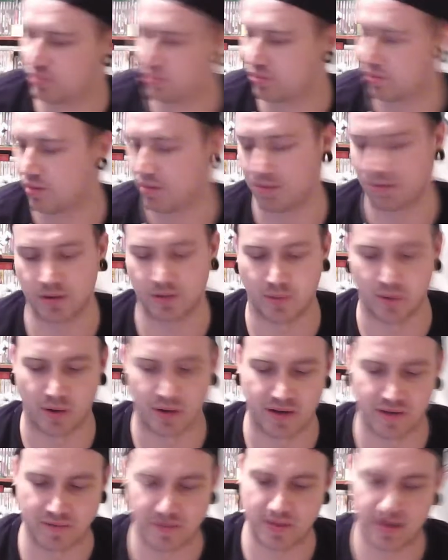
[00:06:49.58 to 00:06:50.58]
Probably won't
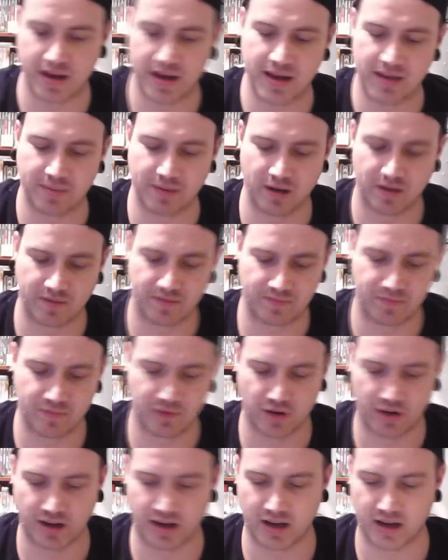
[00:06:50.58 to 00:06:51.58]
ever play it, but I've
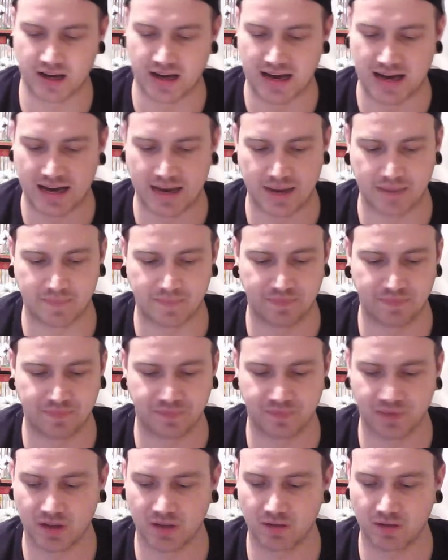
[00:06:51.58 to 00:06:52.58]
got it.
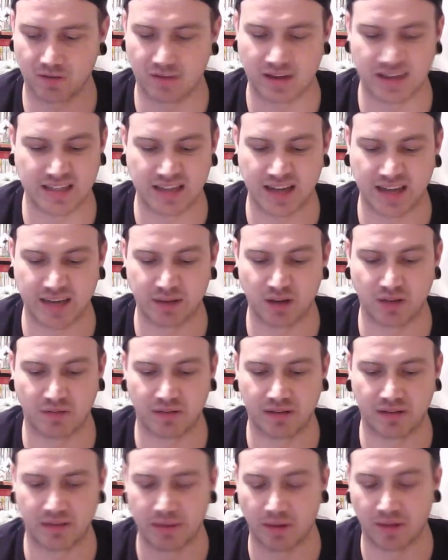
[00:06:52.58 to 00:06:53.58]
Racing games aren't
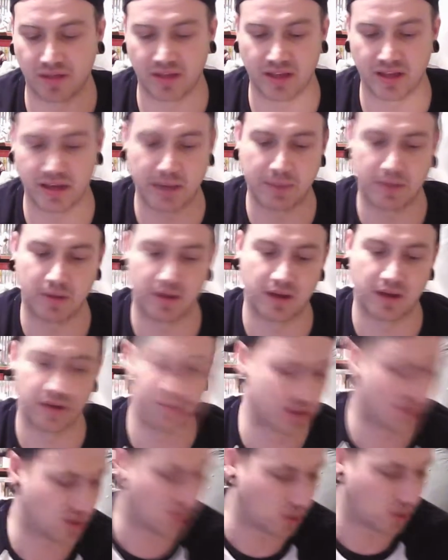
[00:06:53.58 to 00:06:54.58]
really my thing, but
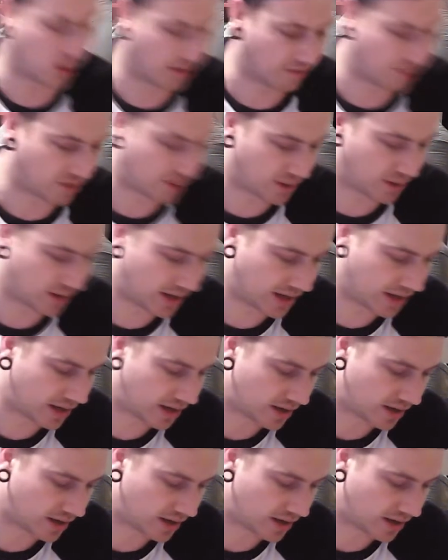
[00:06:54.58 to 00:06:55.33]
there's quite a few in here.